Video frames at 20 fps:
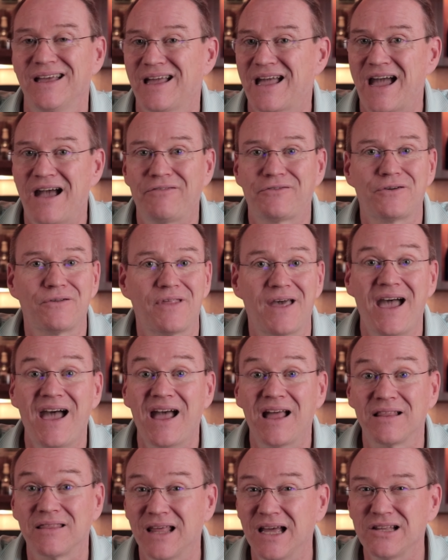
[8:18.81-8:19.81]
After
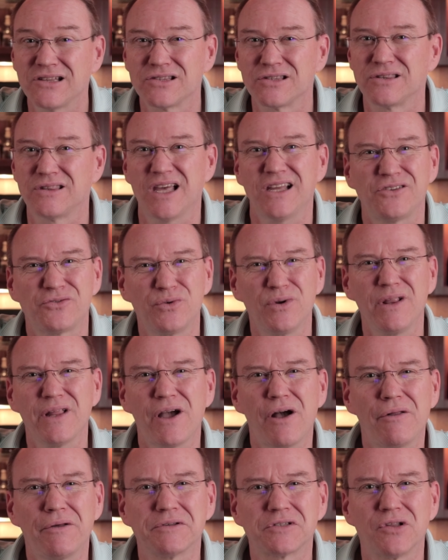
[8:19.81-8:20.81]
that, that's that's really
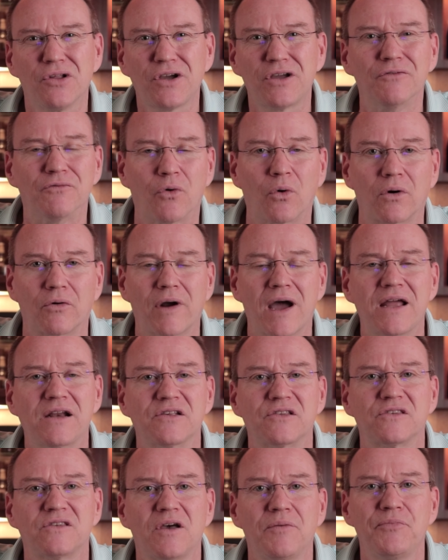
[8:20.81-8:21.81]
all I was looking for, right?
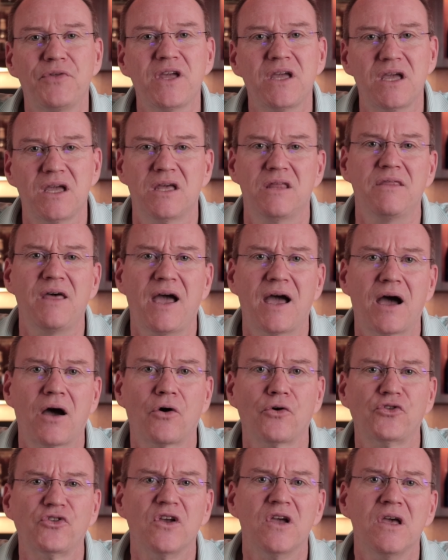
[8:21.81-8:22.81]
Is something in the
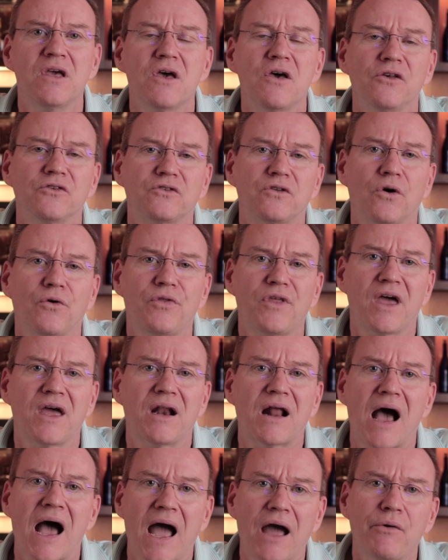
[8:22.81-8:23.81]
house so
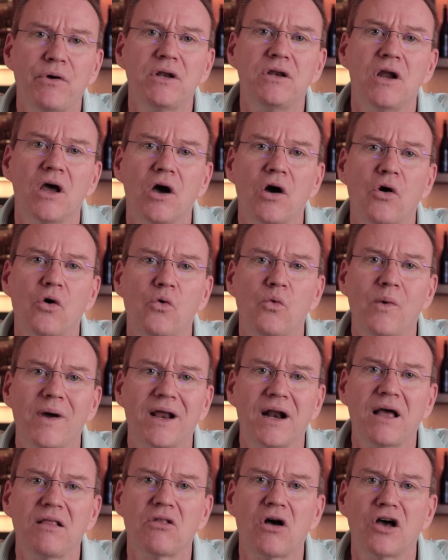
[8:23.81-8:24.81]
that I would know
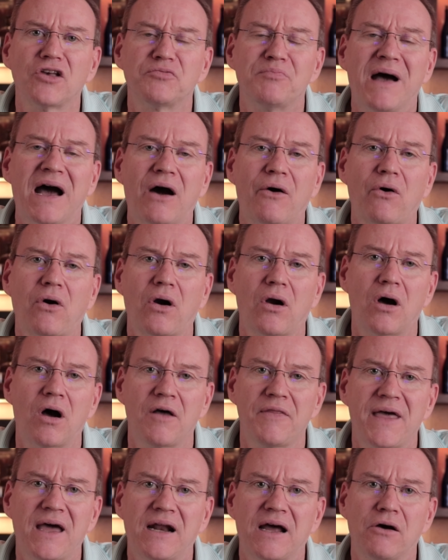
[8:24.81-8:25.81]
when I lost power
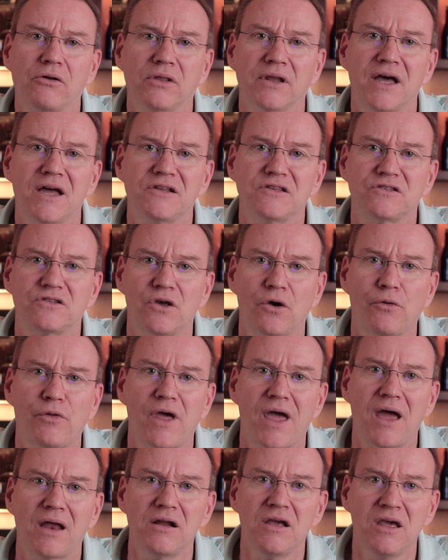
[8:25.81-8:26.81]
on that outlet, so
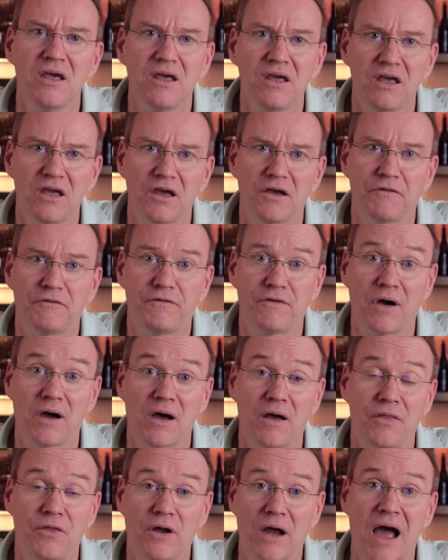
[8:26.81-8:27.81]
that if
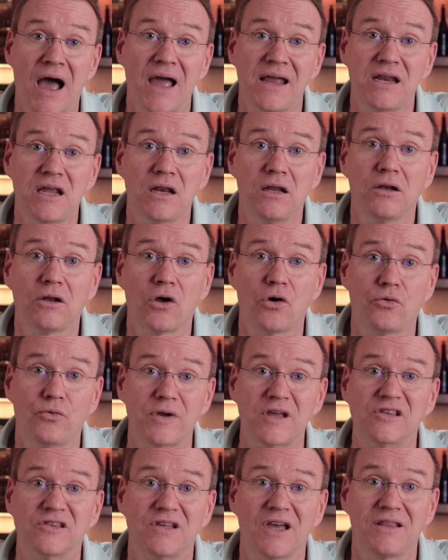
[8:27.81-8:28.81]
uh, the, I needed to go
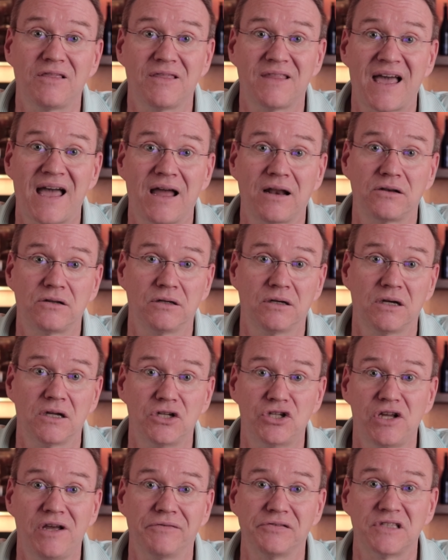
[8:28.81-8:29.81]
reset that uh,
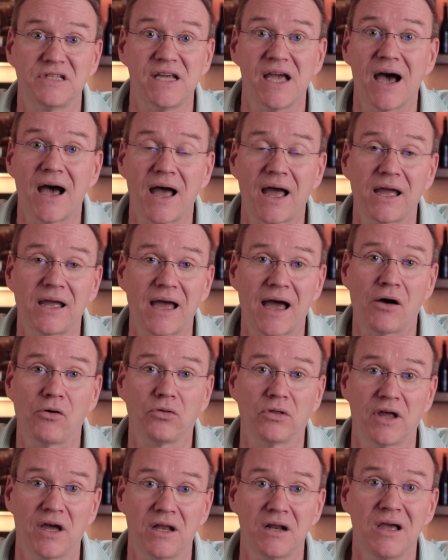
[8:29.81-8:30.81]
GFCI
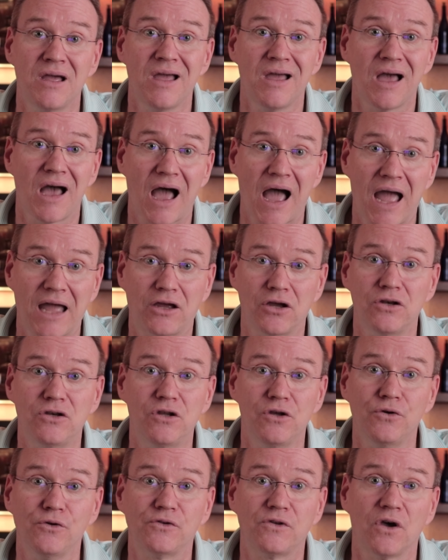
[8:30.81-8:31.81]
outlet, I could
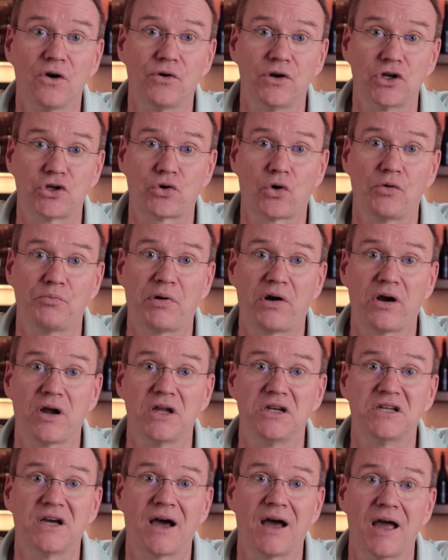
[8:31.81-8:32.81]
do so in a short
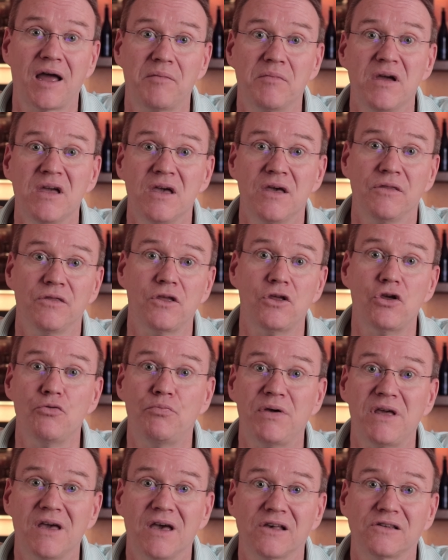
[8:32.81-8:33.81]
period of time. The
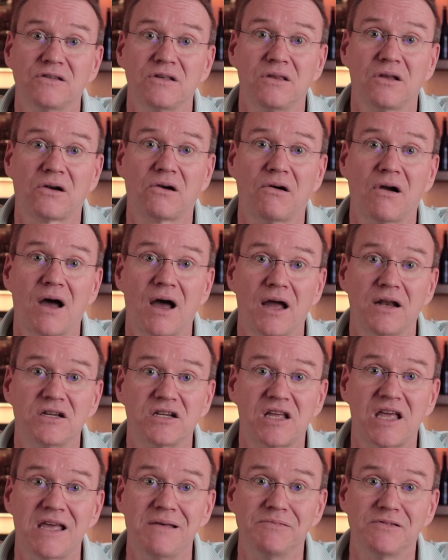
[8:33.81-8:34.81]
UPS in the garage
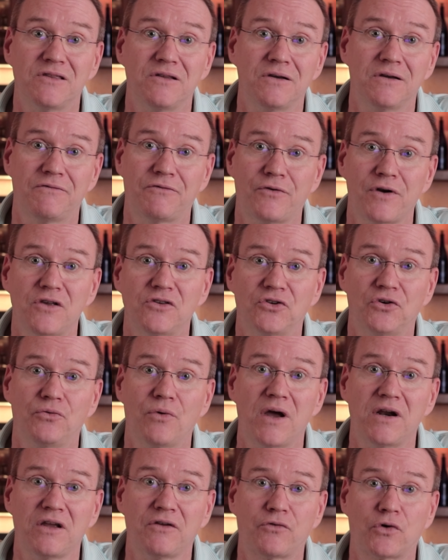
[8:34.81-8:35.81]
keeps the freezer
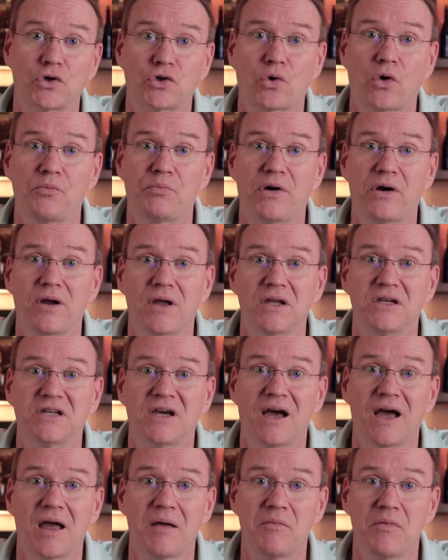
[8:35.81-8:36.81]
running for a short period of
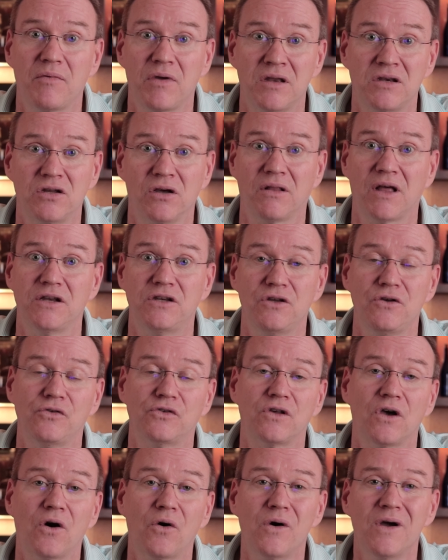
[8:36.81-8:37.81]
time until I do
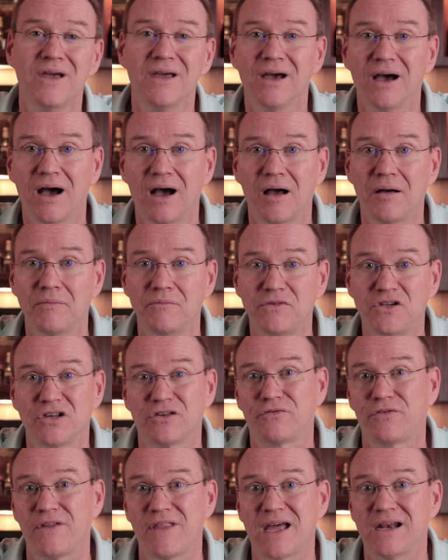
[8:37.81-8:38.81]
so, um,
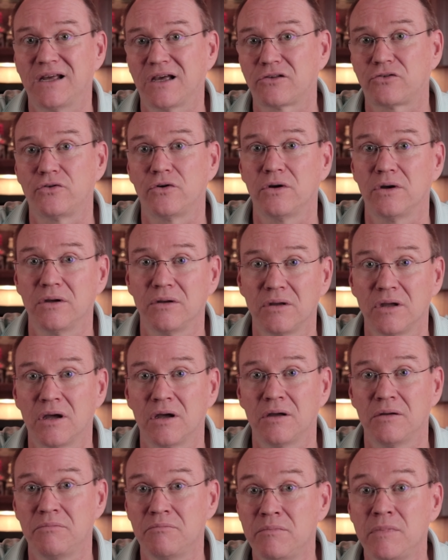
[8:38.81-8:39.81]
just for that extra
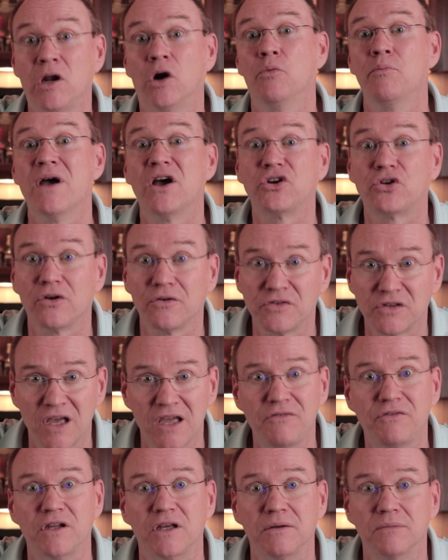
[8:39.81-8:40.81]
uh, you know, measure of
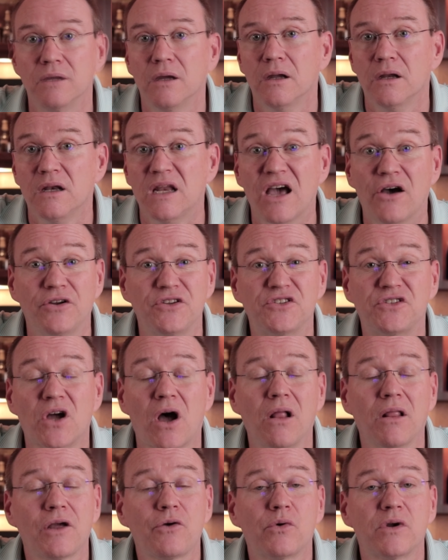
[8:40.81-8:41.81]
safety. Now
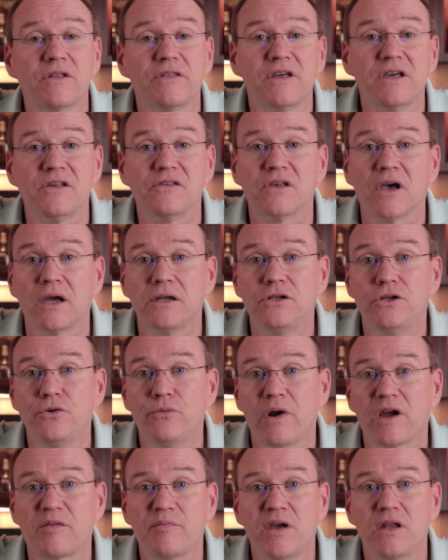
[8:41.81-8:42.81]
installing one of these, I do
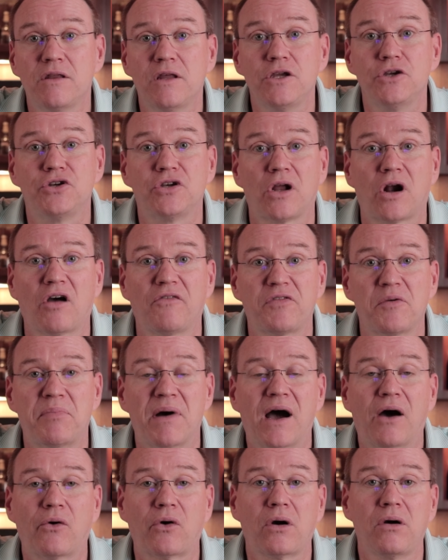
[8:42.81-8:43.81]
recommend that you shut off the
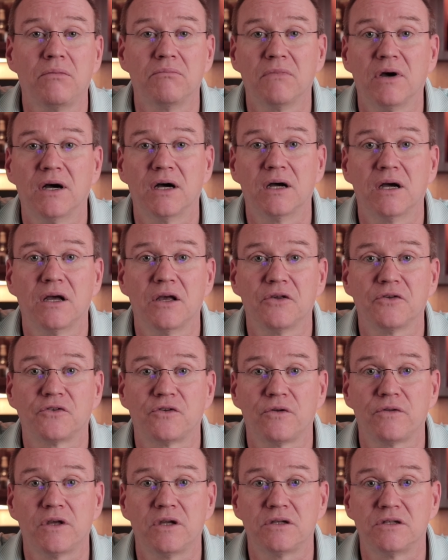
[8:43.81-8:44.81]
power uh,
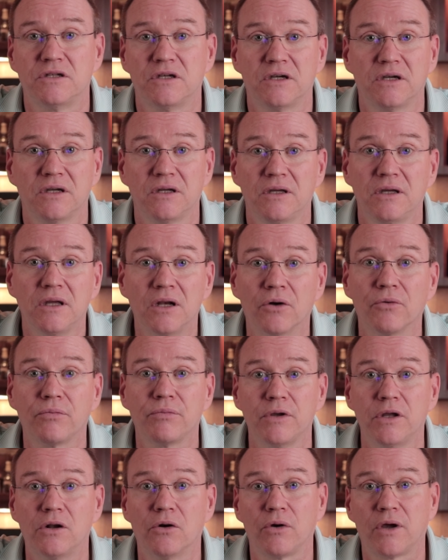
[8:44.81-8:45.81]
so that uh, you know
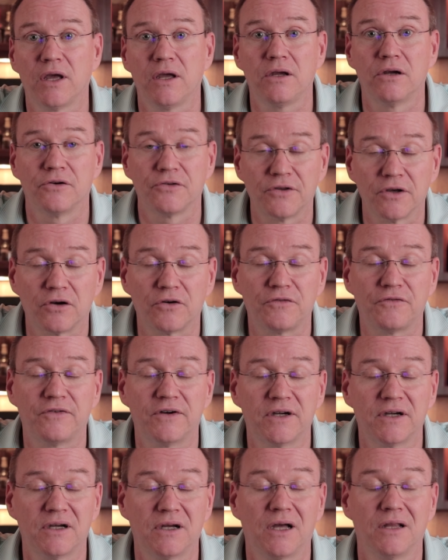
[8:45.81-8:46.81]
you don't get yourself
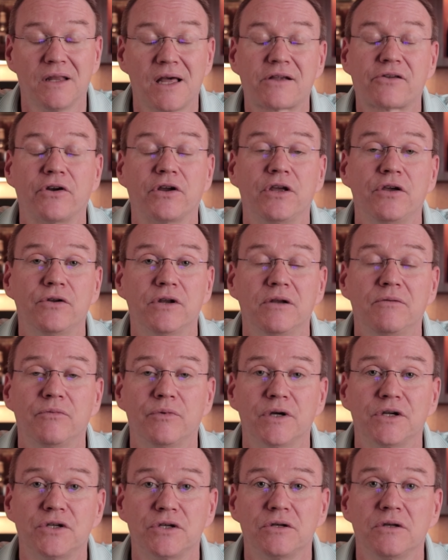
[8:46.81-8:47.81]
uh, electrocuted,
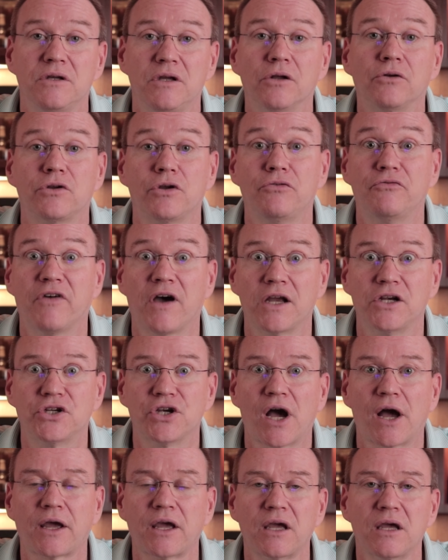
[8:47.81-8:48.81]
which you know you'd find
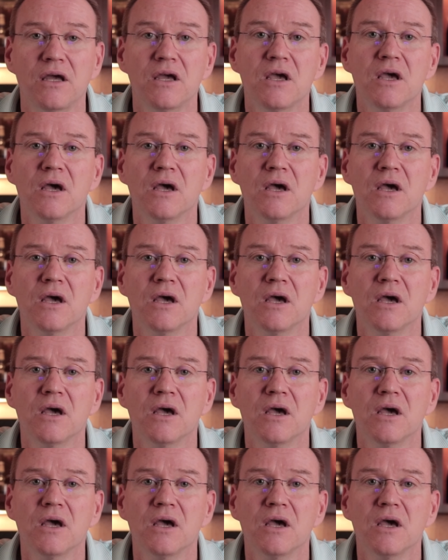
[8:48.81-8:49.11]
shocking.